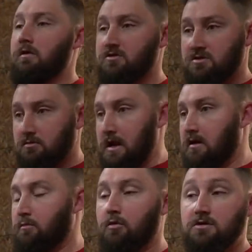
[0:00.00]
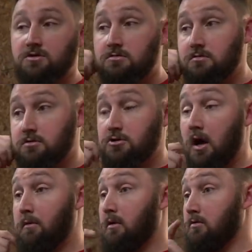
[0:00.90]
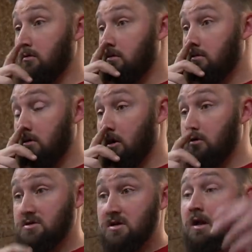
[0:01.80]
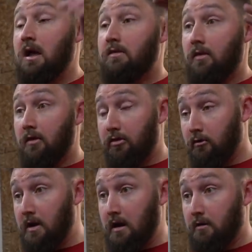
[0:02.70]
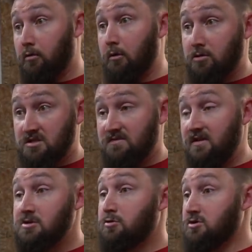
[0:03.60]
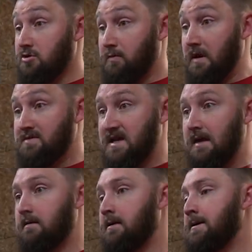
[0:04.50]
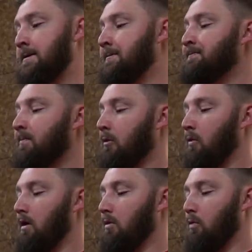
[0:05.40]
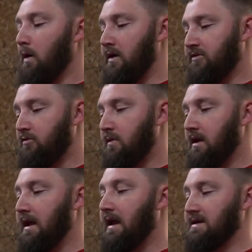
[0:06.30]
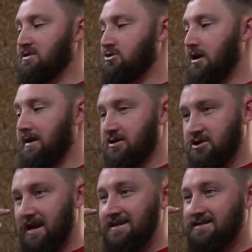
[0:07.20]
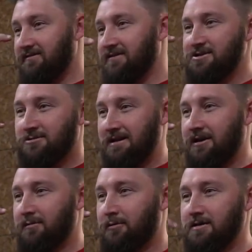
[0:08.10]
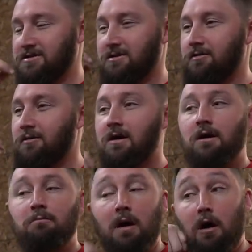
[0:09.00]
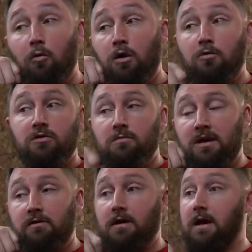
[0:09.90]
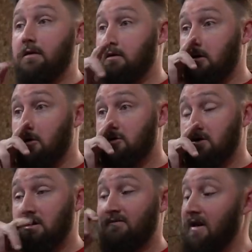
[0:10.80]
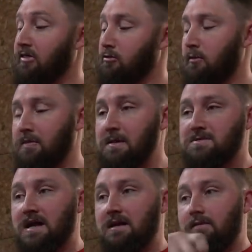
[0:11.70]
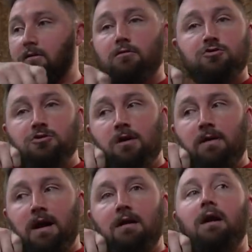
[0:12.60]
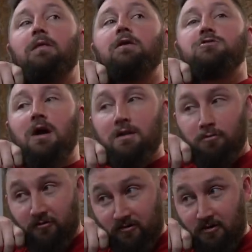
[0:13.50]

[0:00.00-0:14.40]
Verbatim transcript: about there's three anchor points, jawbone, nose, and then the third anchor point, which is visual, is your peep sight. Well, way too many guys try to chase the visual anchor point. So I'll work with them, get their hand and nose in. If I throw a peep sight in there, they'll draw back and then try to move